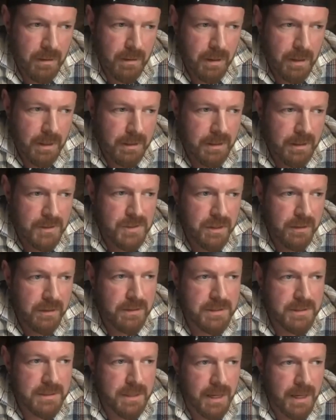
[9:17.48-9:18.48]
I guess you
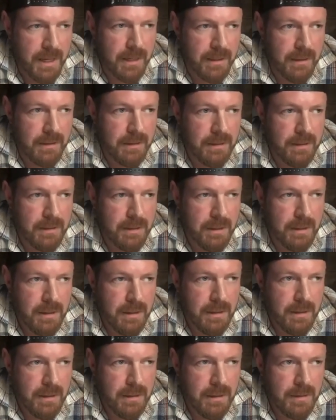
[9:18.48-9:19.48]
could say,
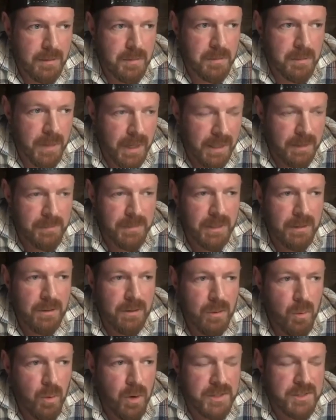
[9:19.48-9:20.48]
made me
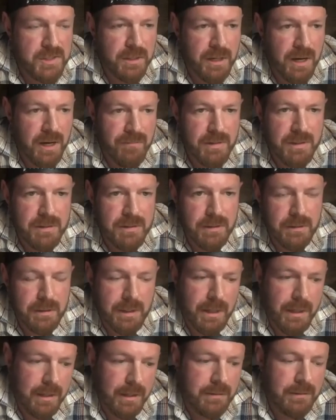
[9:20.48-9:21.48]
question everything
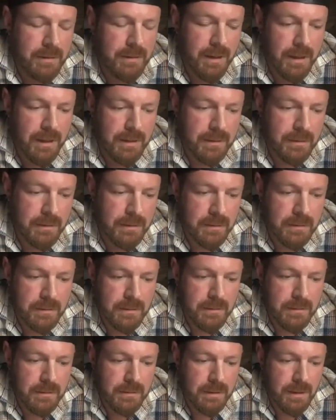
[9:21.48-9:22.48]
that I had done
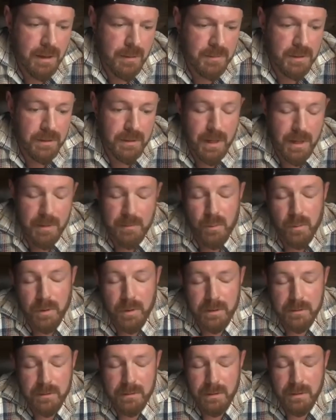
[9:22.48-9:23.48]
up to that
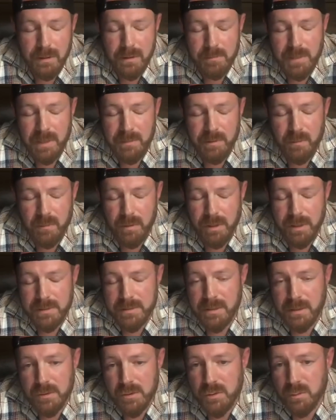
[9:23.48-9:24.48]
point. It made me mm.
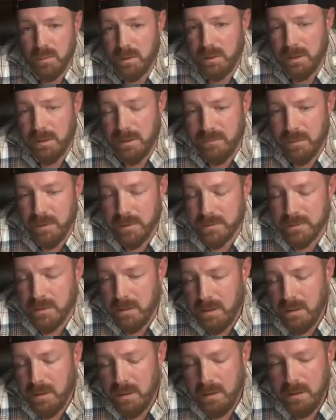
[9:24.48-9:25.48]
realize how short life was,
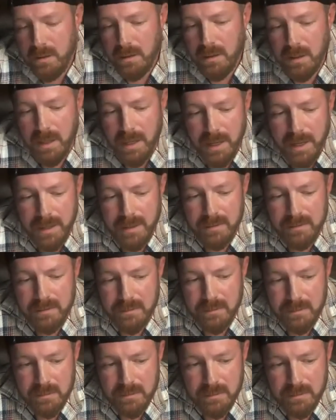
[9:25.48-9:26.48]
and
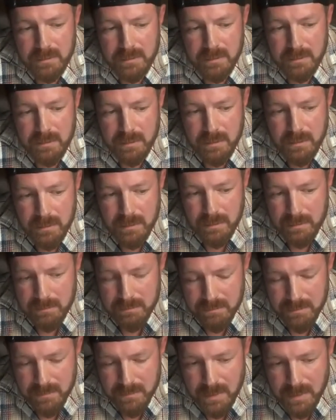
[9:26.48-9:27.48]
right.
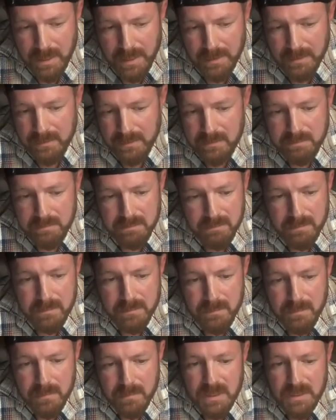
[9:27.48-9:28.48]
I
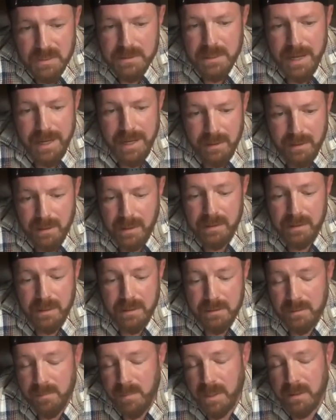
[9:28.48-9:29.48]
decided I
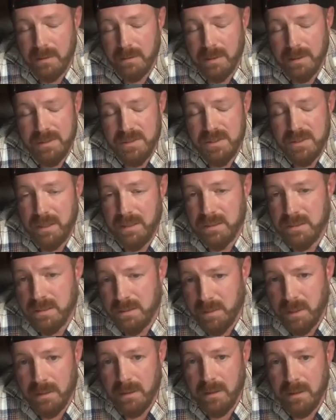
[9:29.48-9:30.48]
needed to make a lot of changes in
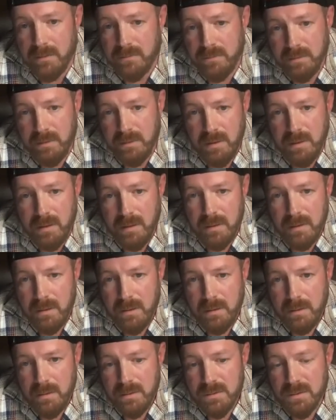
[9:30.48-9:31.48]
my life.
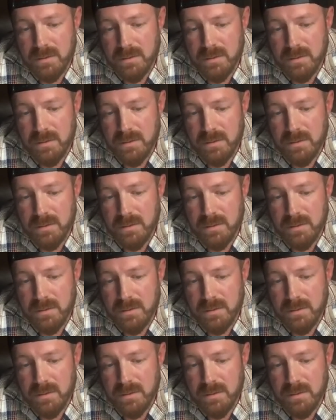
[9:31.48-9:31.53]
Okay.